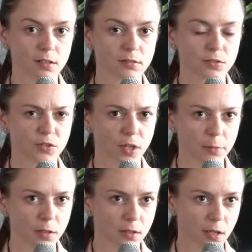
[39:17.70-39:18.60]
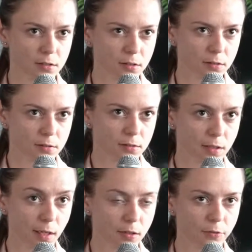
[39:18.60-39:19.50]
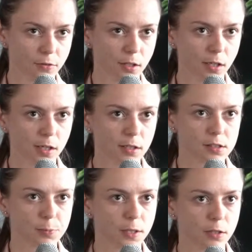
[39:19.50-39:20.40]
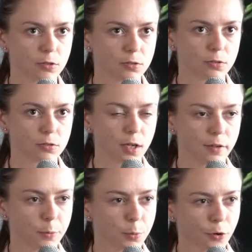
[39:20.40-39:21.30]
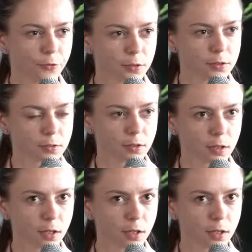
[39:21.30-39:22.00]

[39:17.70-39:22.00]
that Kremlin, until the end of the year, he's planning to have a profit